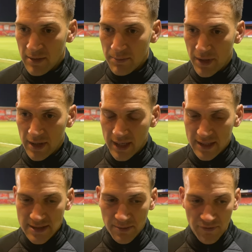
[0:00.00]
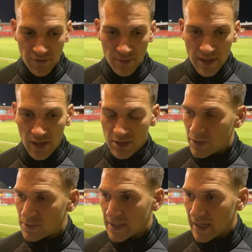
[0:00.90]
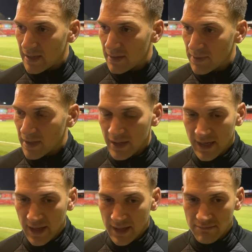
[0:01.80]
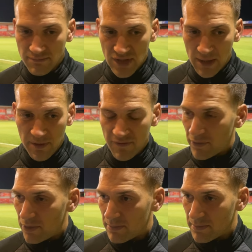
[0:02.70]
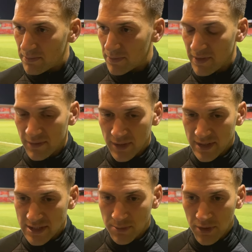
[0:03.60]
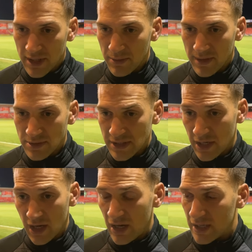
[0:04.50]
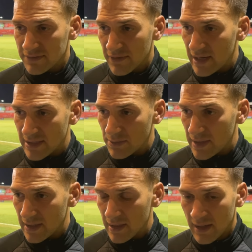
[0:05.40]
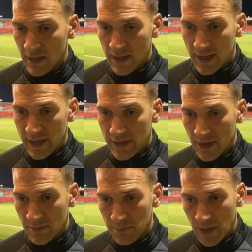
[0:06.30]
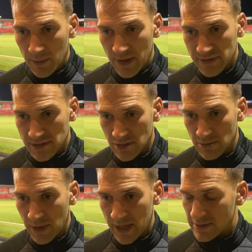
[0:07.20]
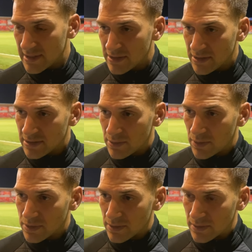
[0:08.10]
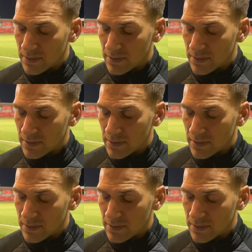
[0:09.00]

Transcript: But like I said before, we can't use that. We can't let that dip in form. We, are disappointed. It was going to hurt us for the next week, and um, but we have to soon pay our attentions to Walsall.